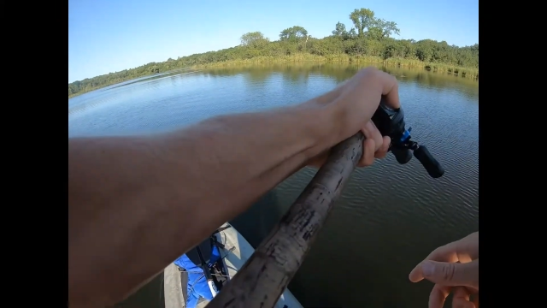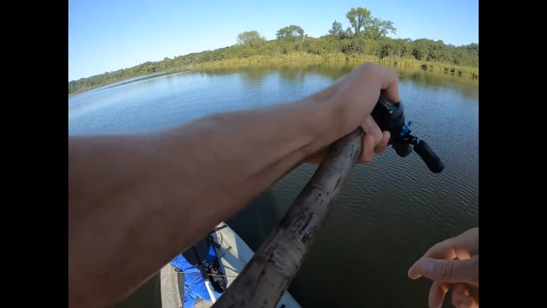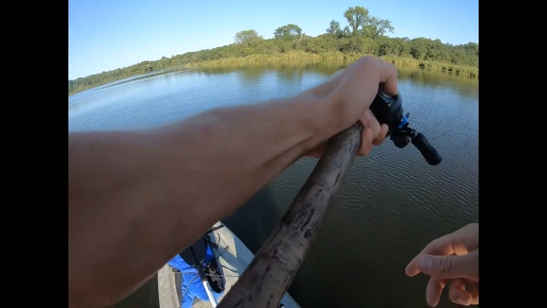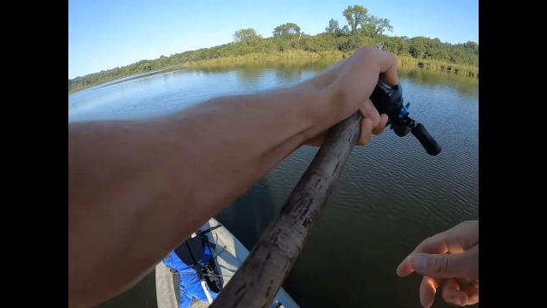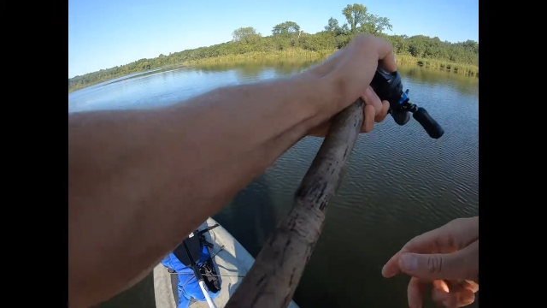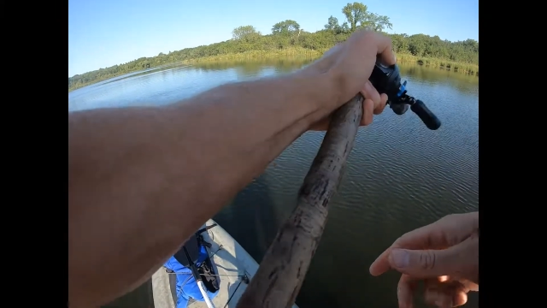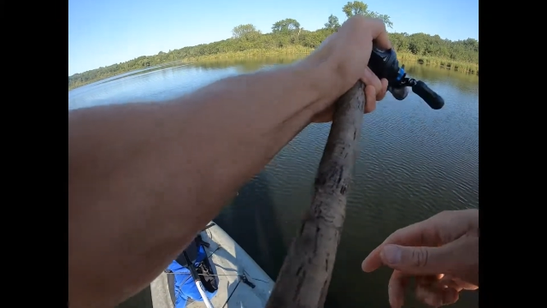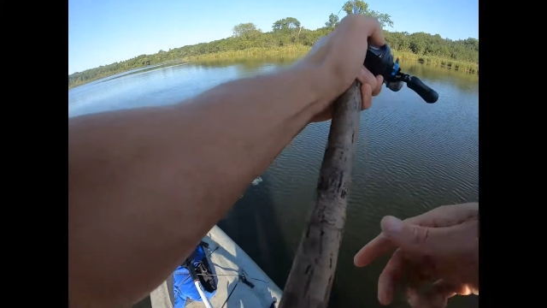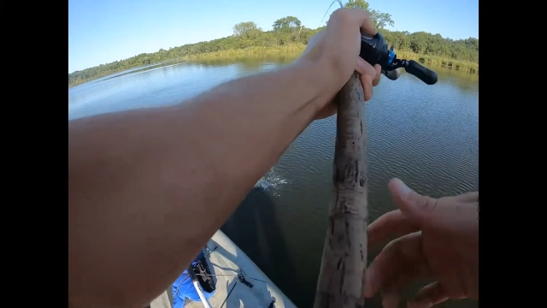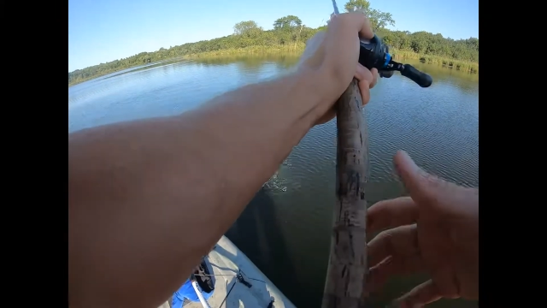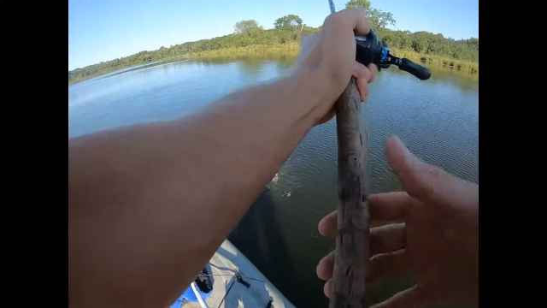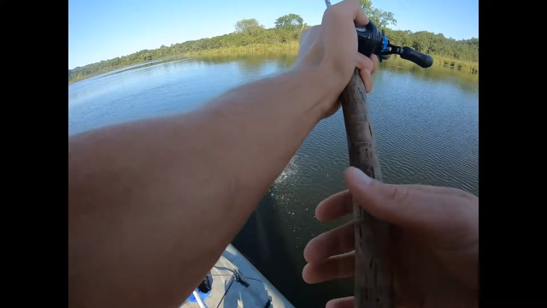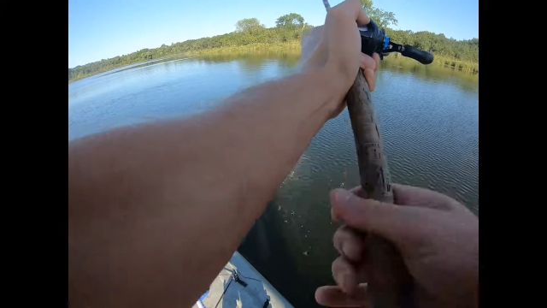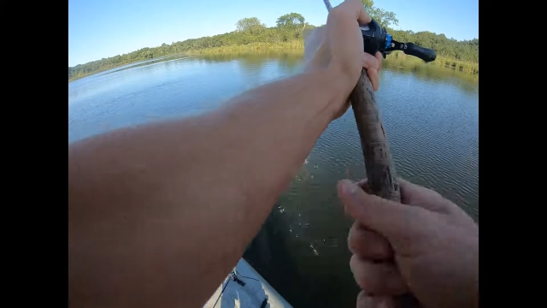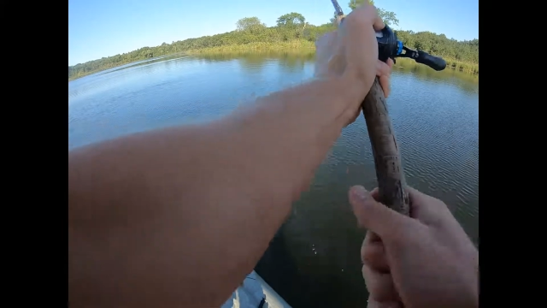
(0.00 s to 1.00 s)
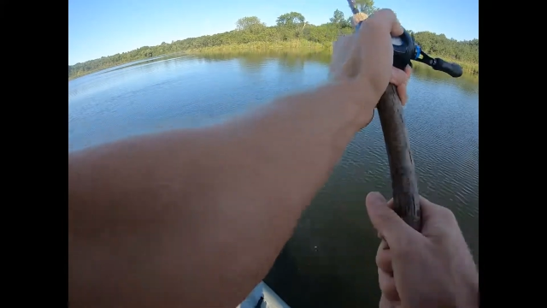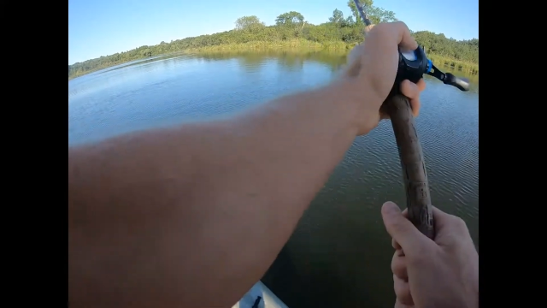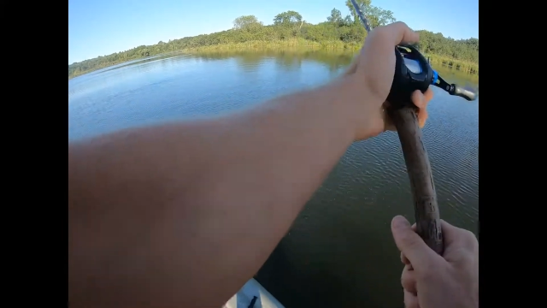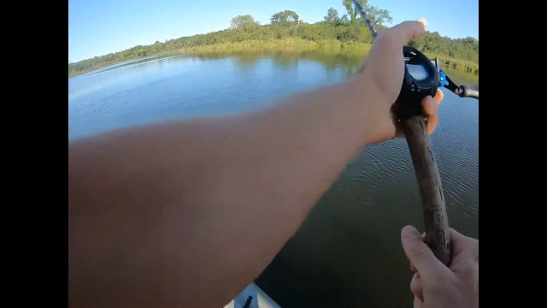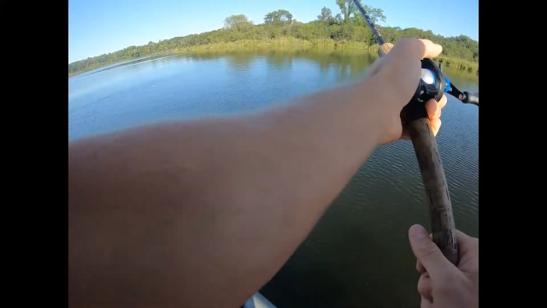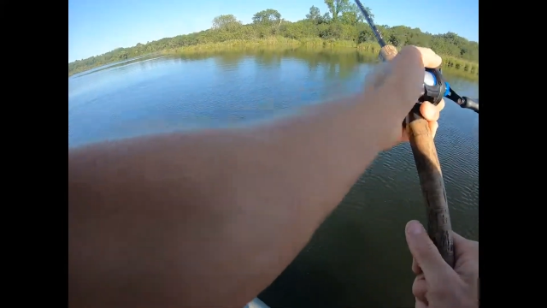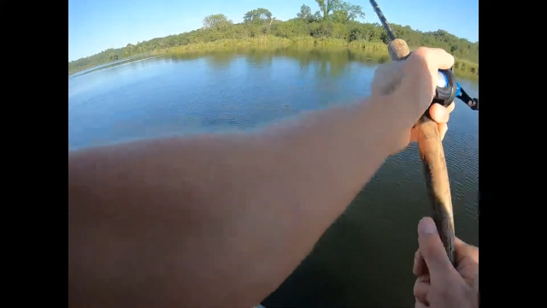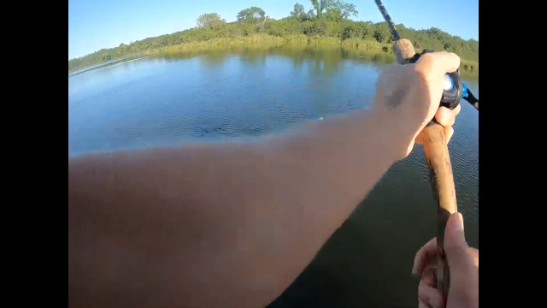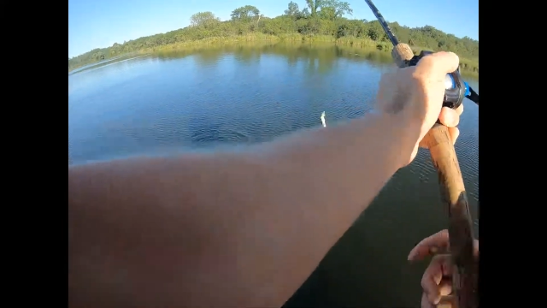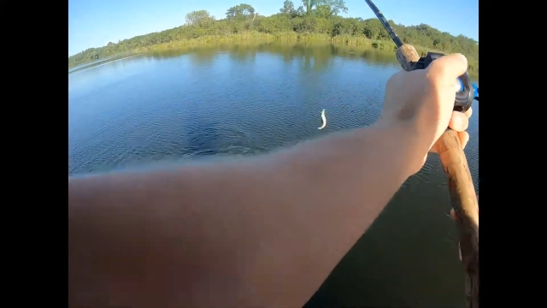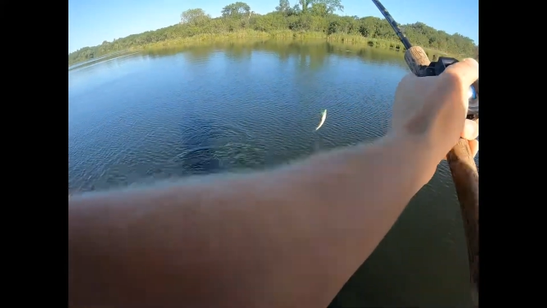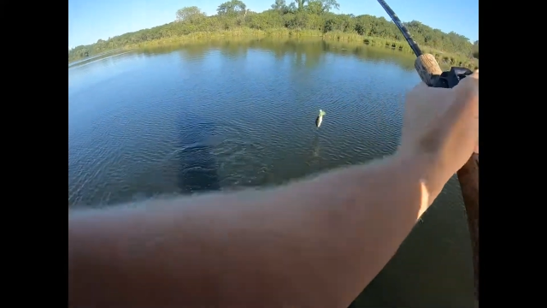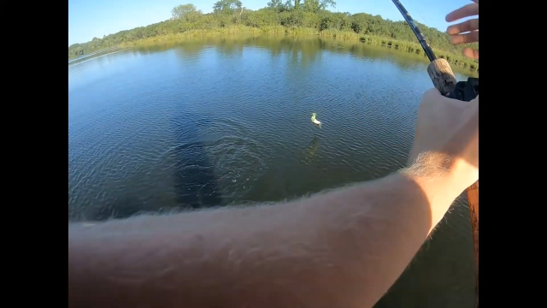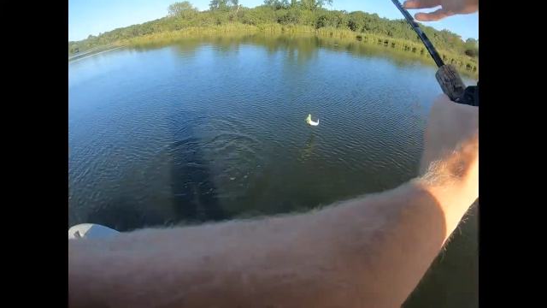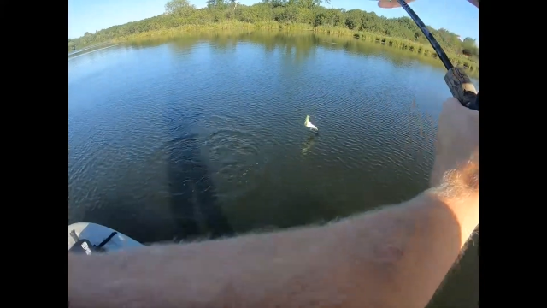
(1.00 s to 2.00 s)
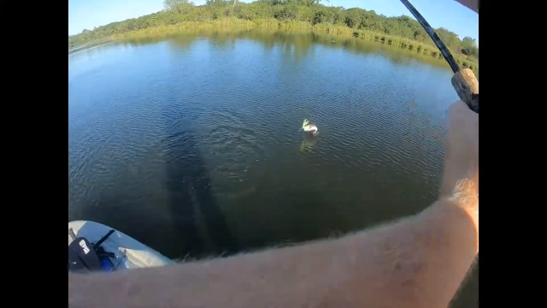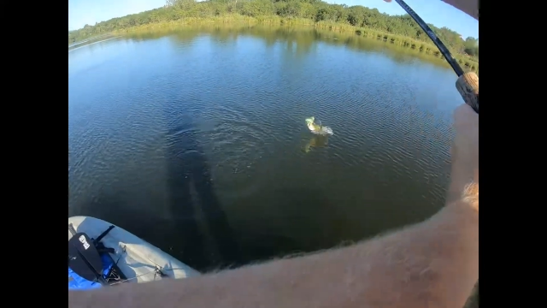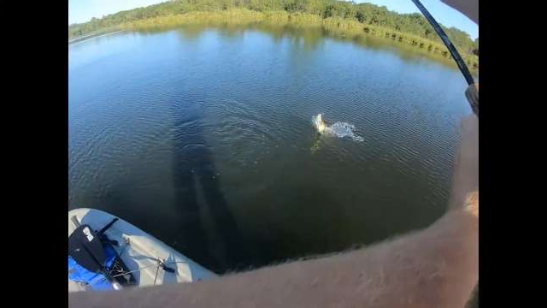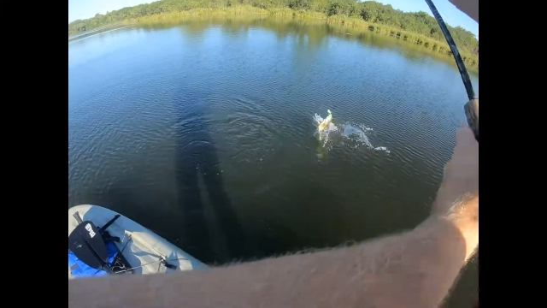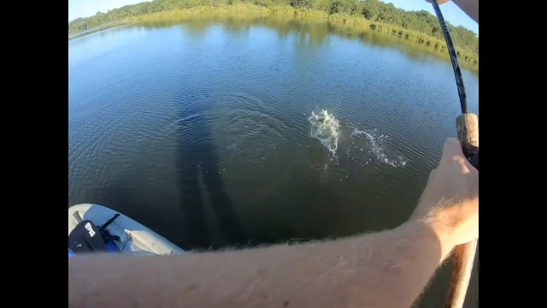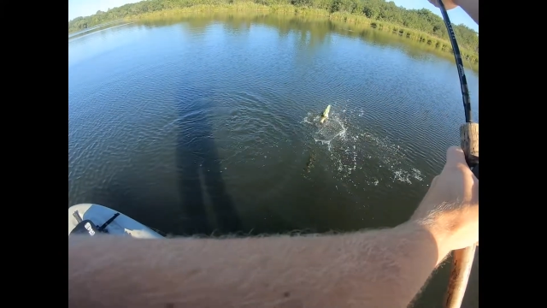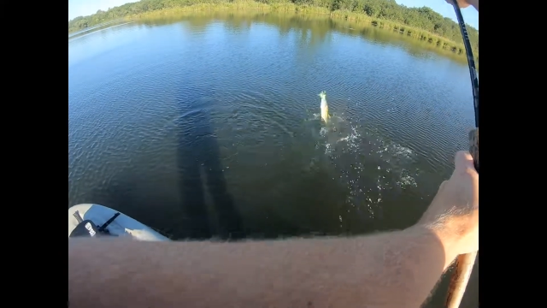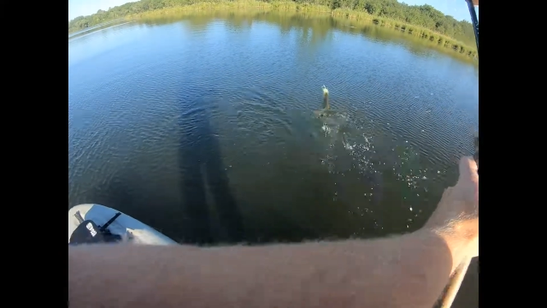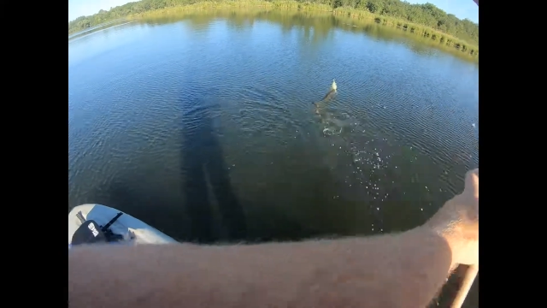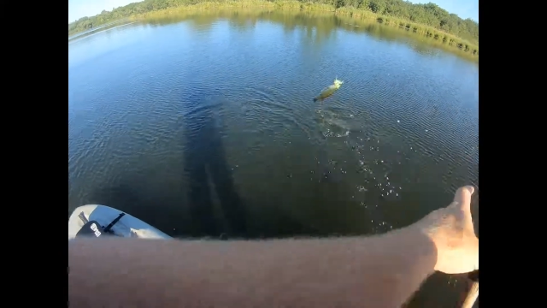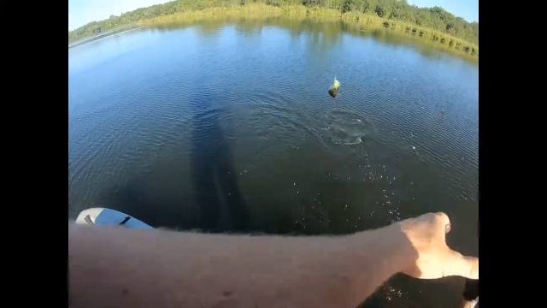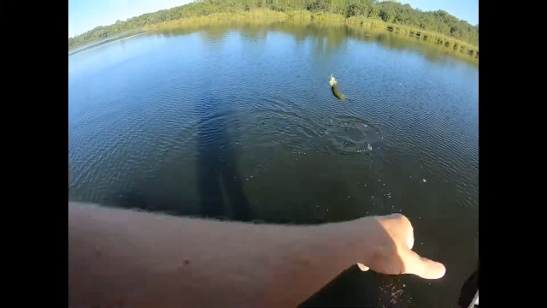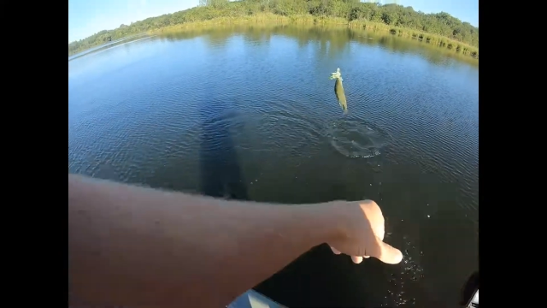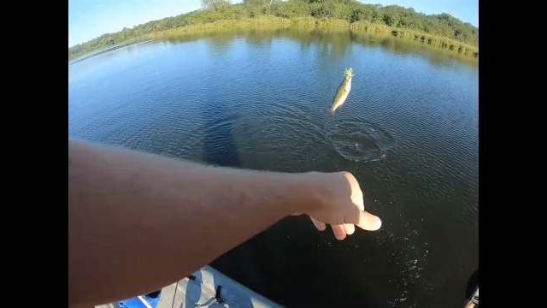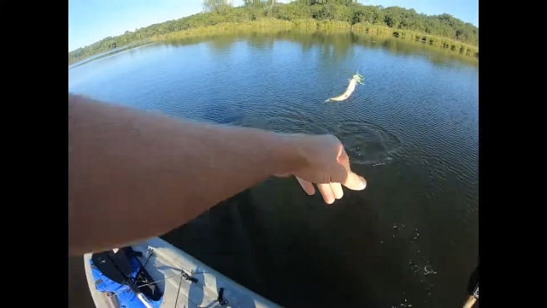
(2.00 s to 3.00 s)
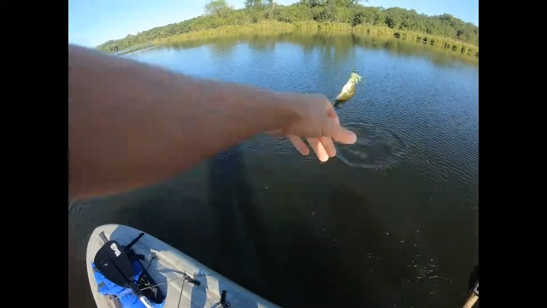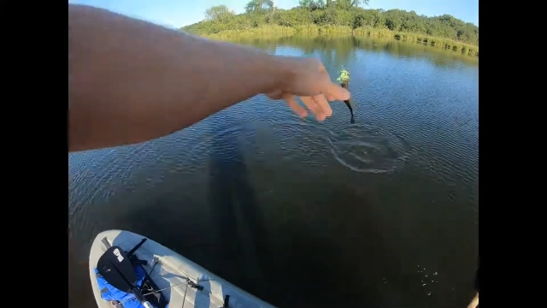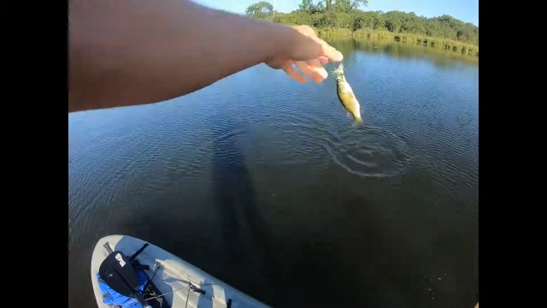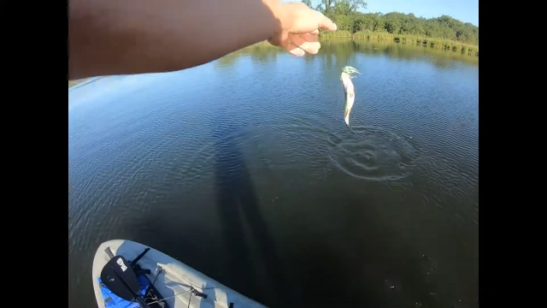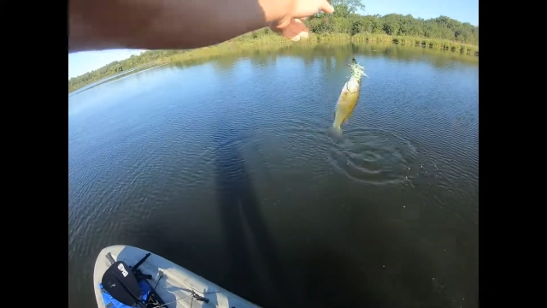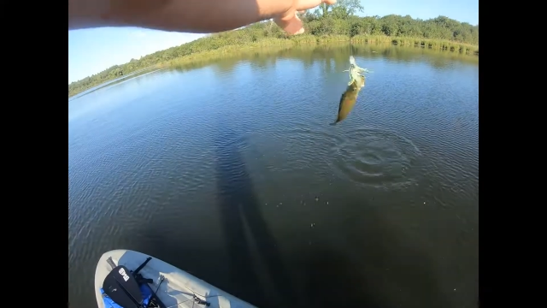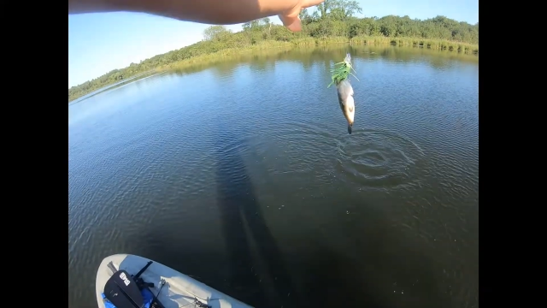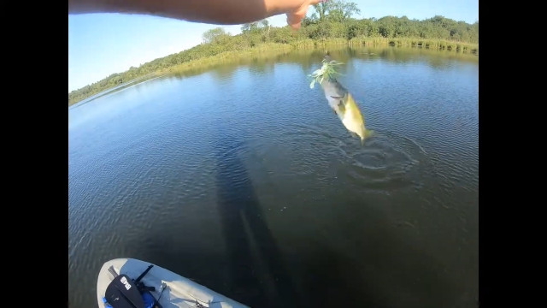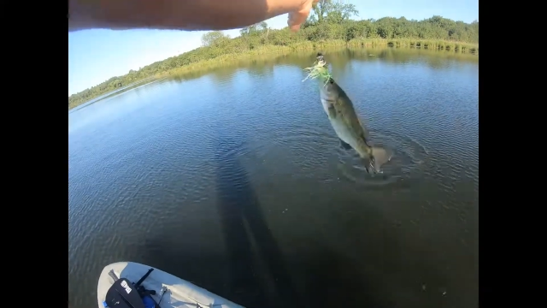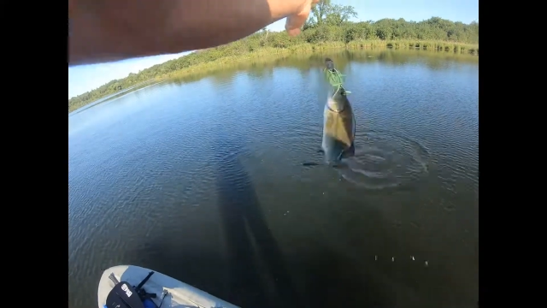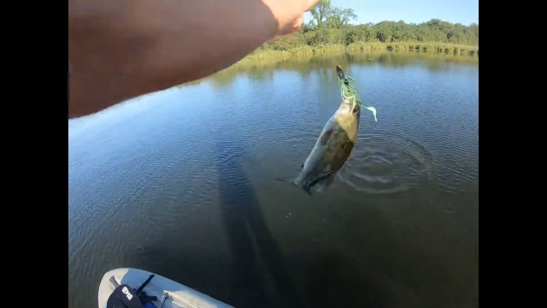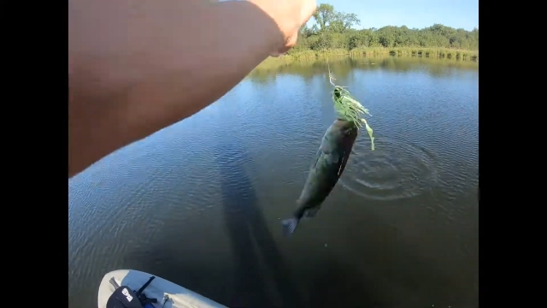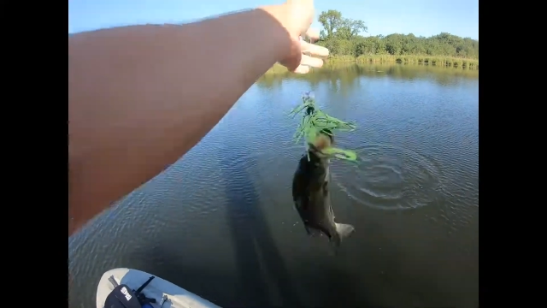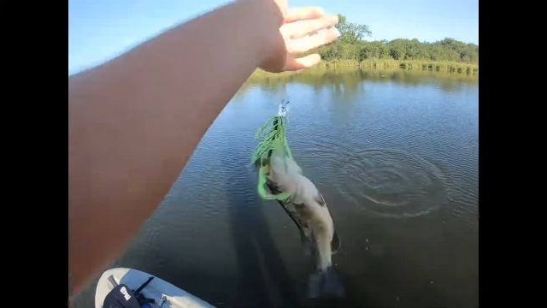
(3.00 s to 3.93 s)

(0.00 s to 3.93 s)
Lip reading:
(no speaker visible)